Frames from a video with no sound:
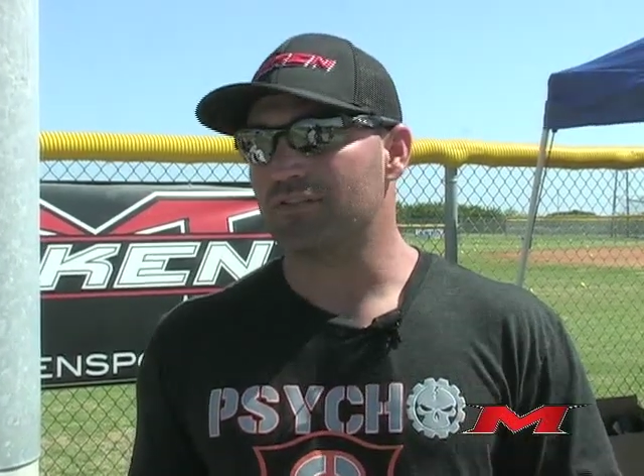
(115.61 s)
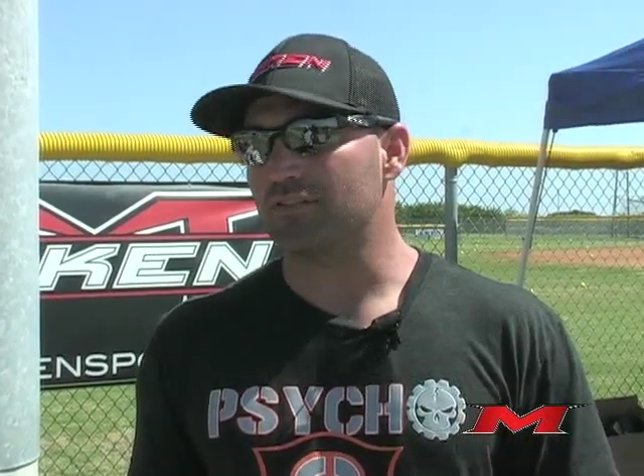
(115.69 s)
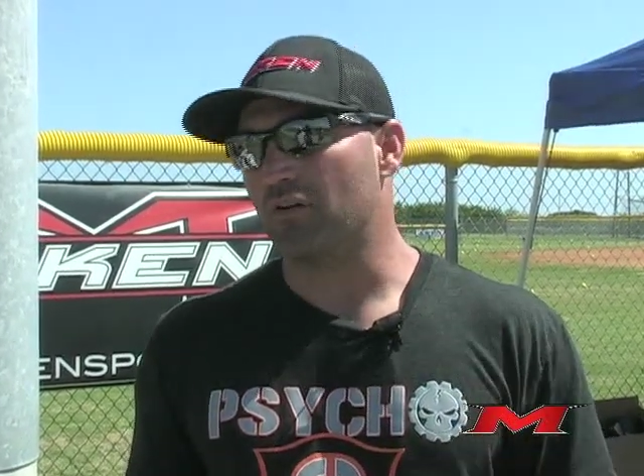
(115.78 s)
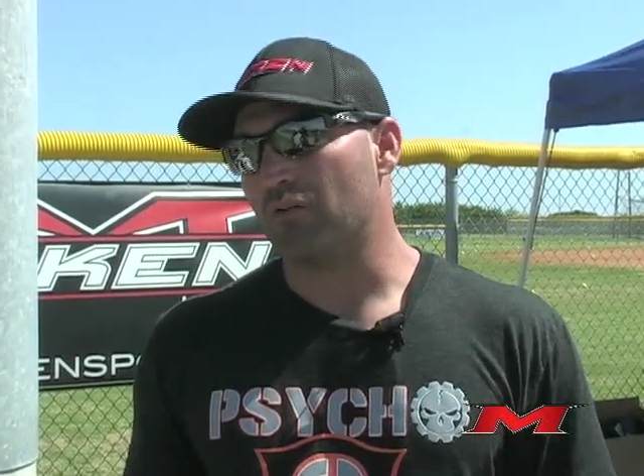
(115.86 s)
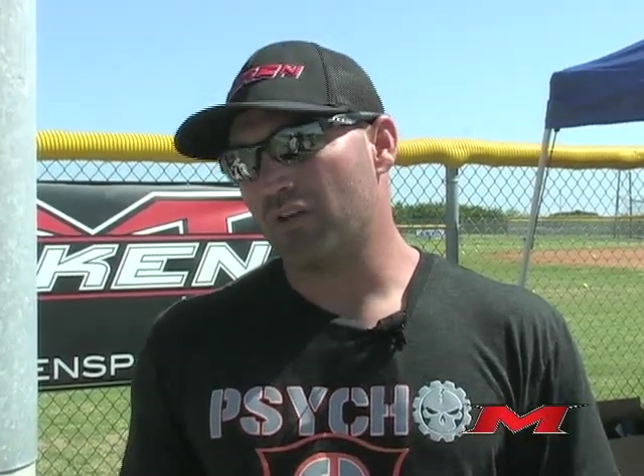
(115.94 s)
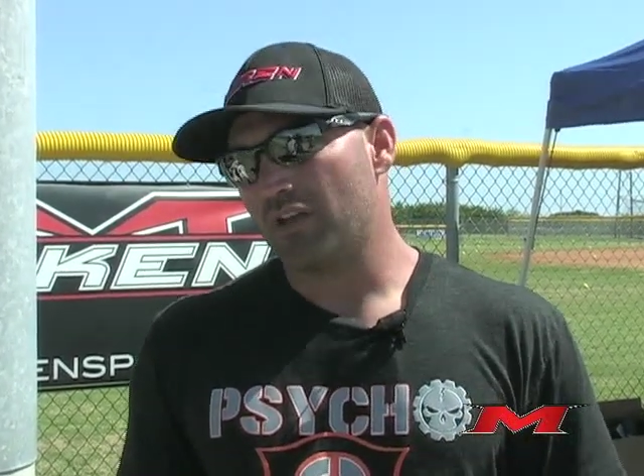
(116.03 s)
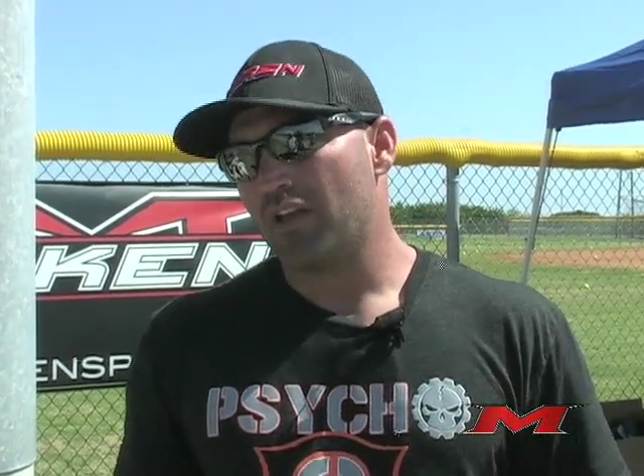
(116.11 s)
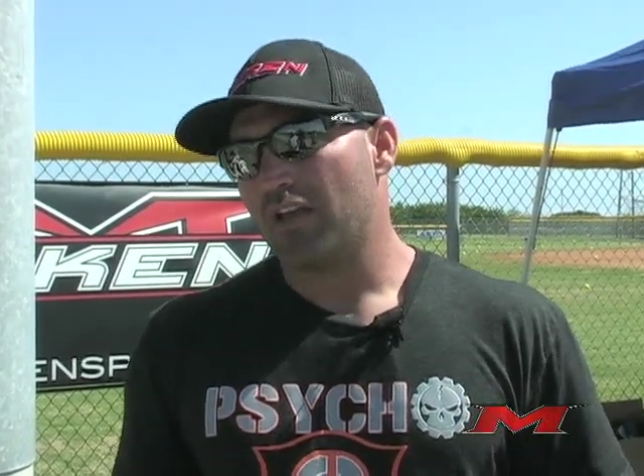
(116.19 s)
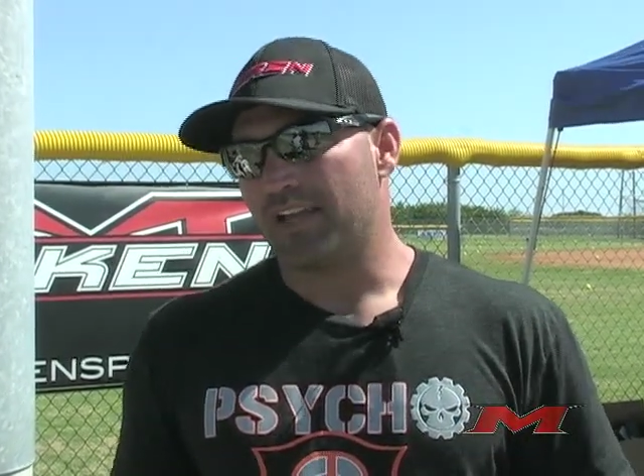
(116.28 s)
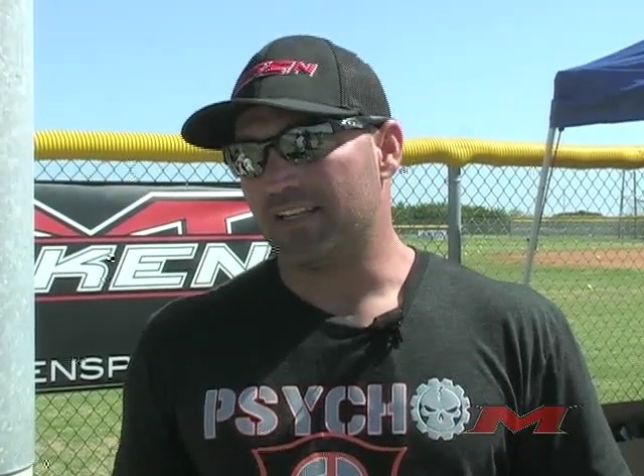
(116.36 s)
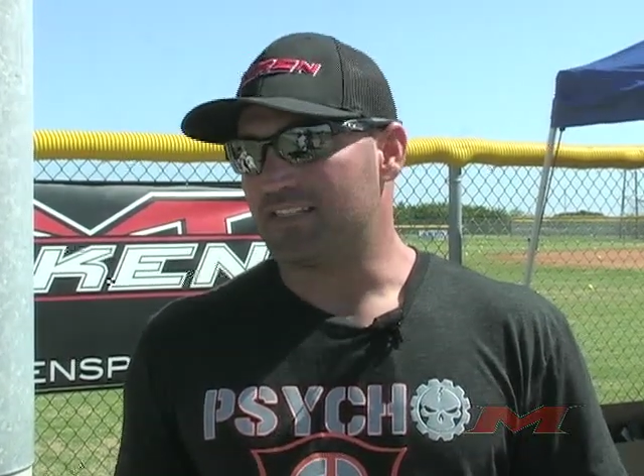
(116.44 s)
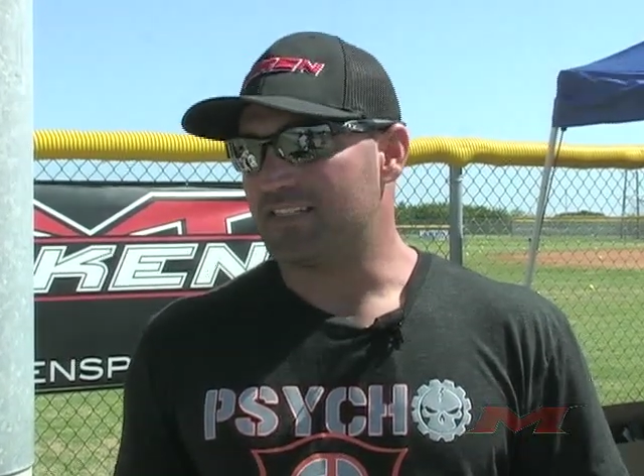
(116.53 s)
So
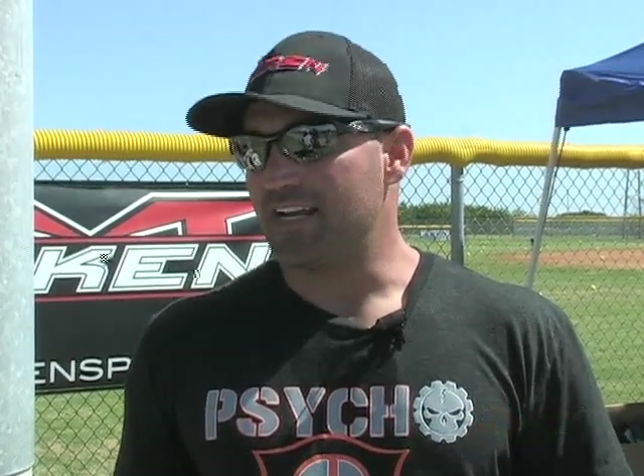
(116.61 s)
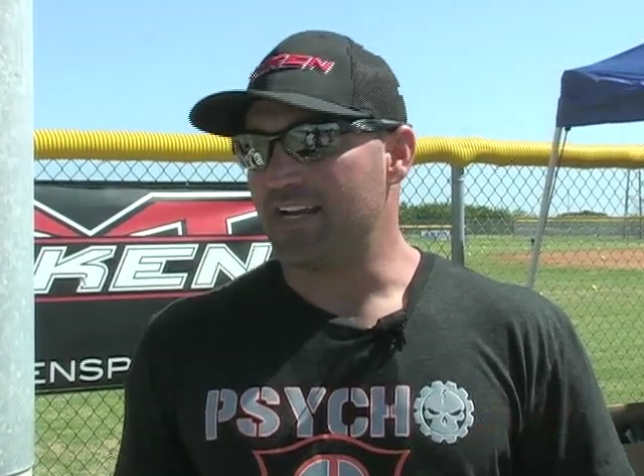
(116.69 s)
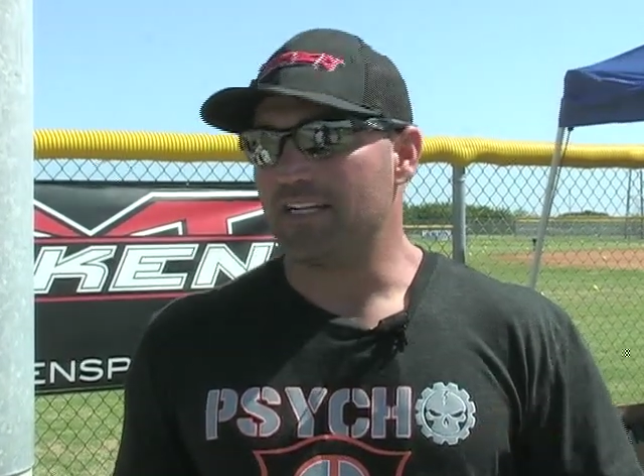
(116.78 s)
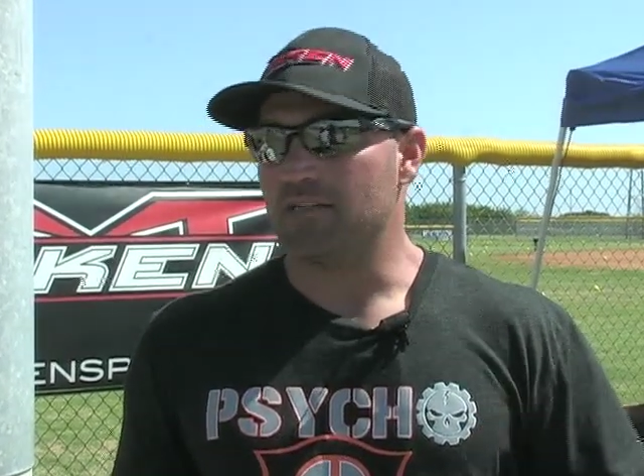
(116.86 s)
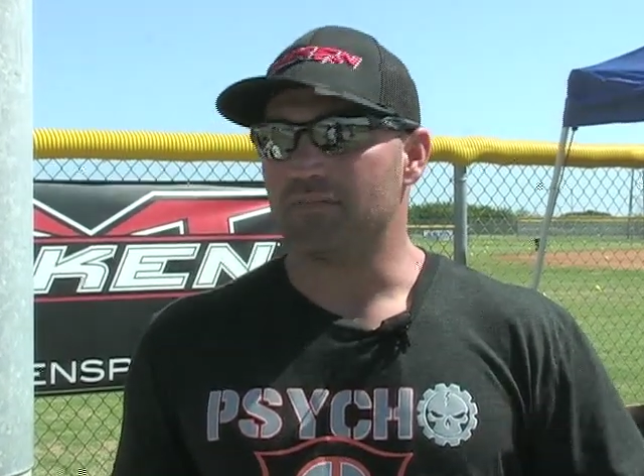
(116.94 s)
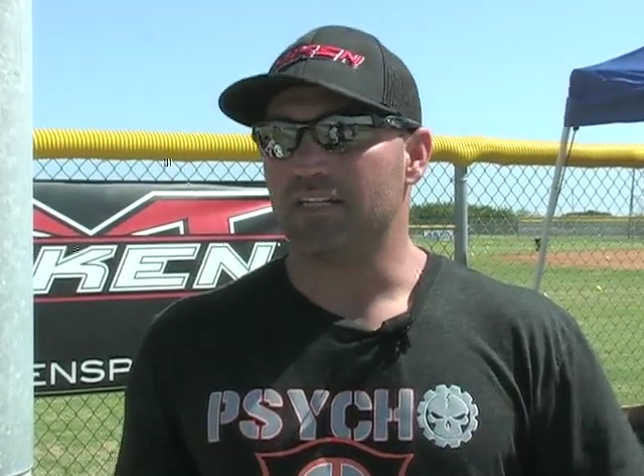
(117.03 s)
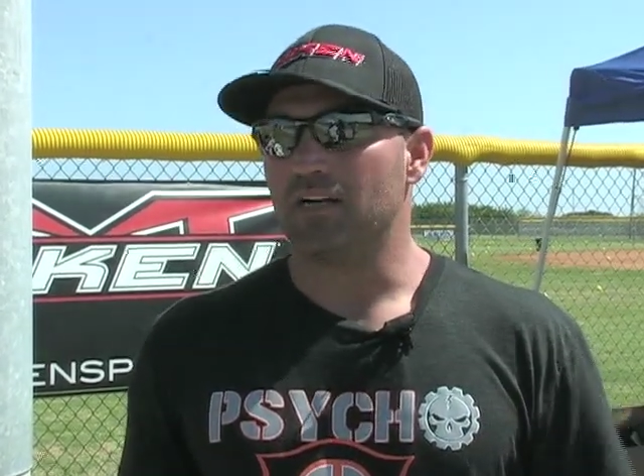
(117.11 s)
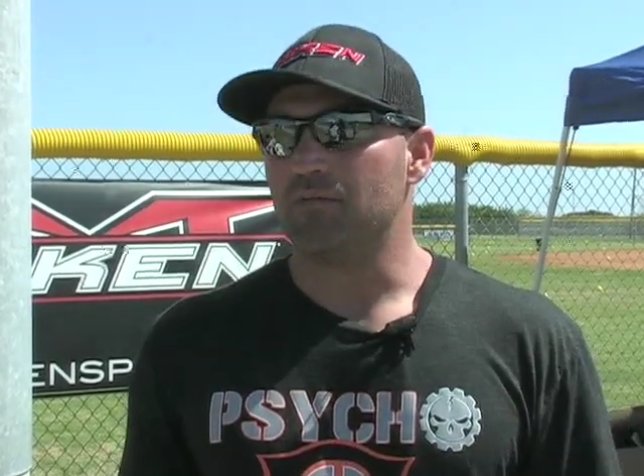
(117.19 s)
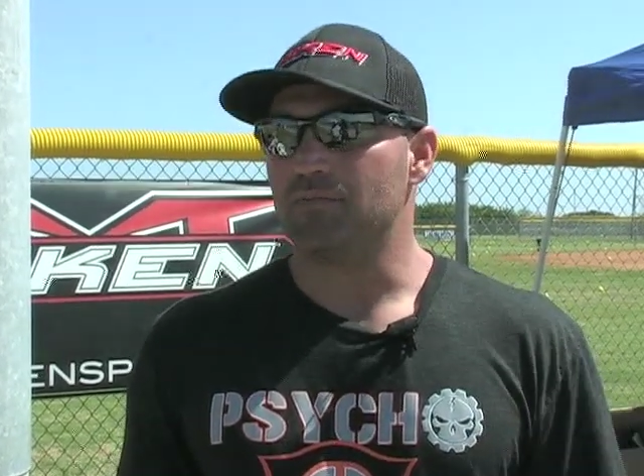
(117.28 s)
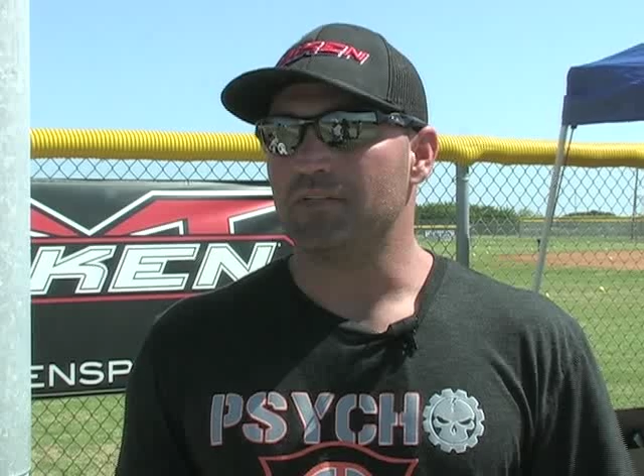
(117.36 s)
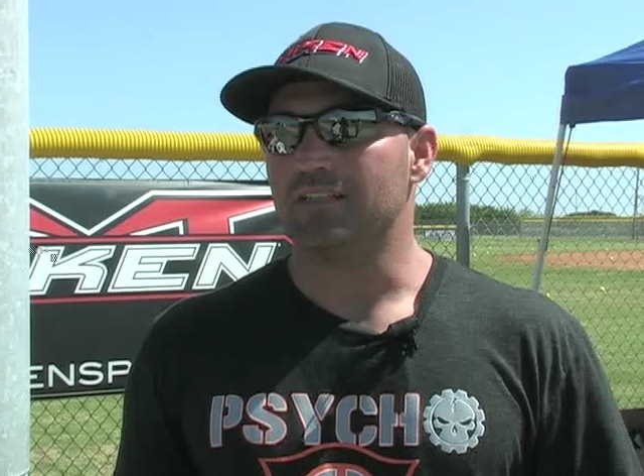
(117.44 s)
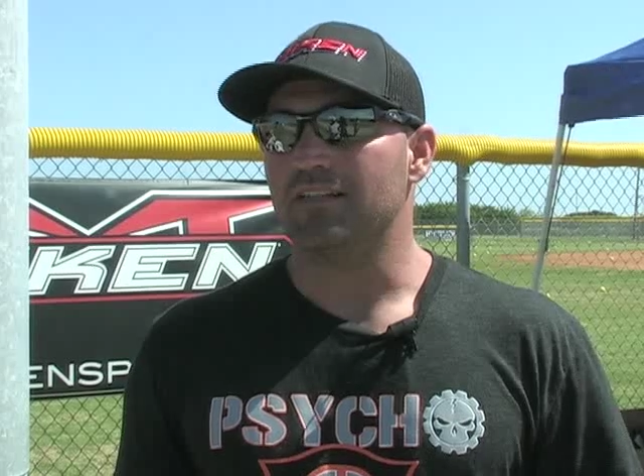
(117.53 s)
in the stadiums, it
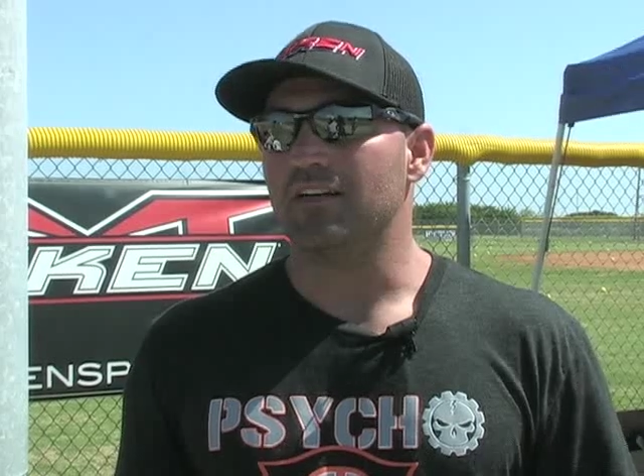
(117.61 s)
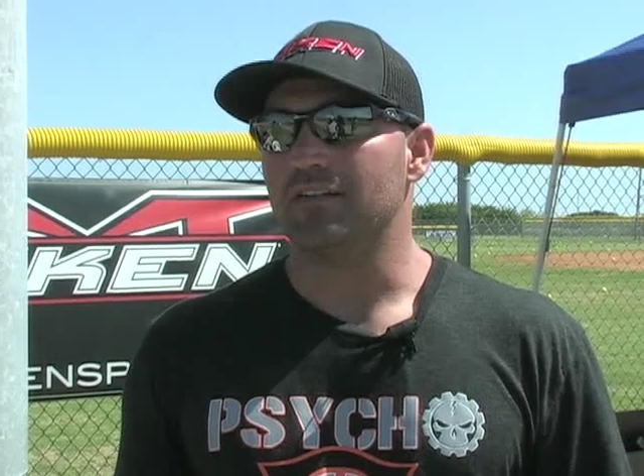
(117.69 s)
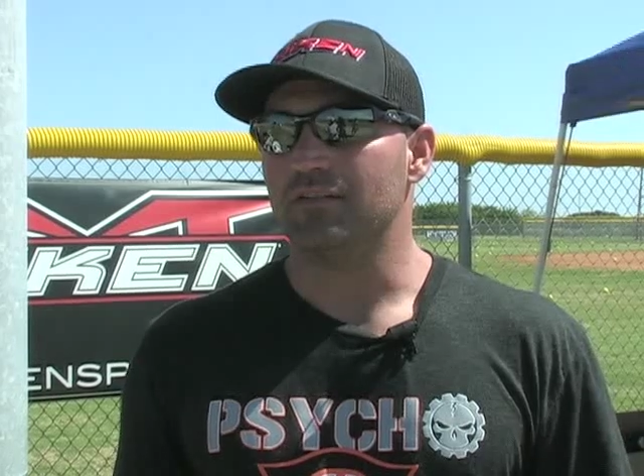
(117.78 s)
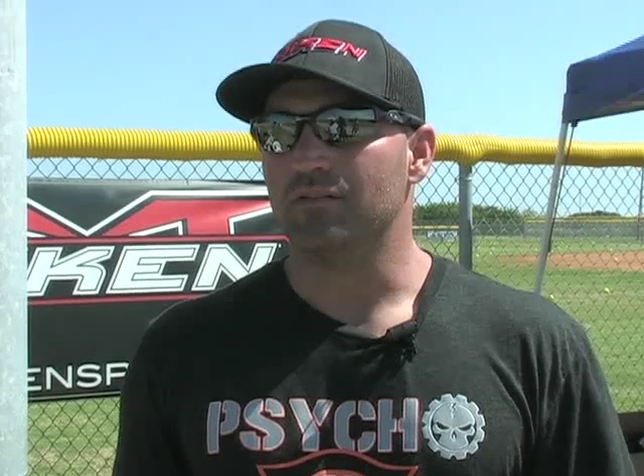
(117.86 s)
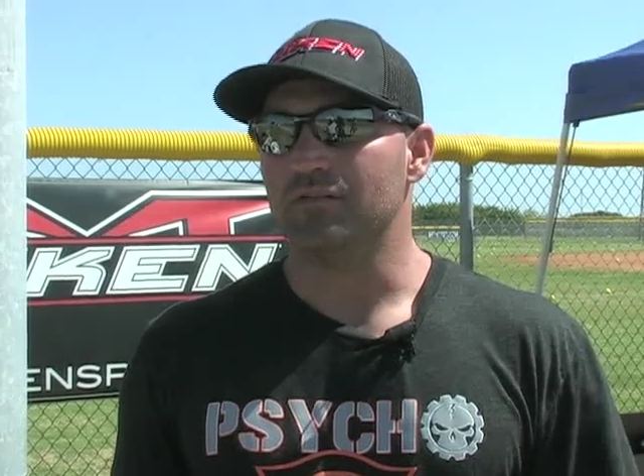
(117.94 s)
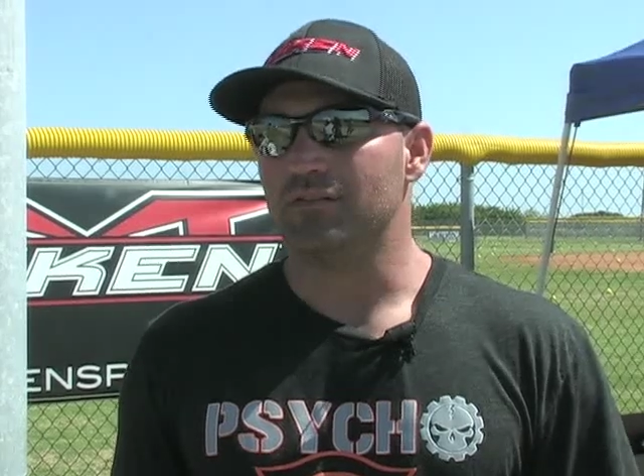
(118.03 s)
helps me a ton too.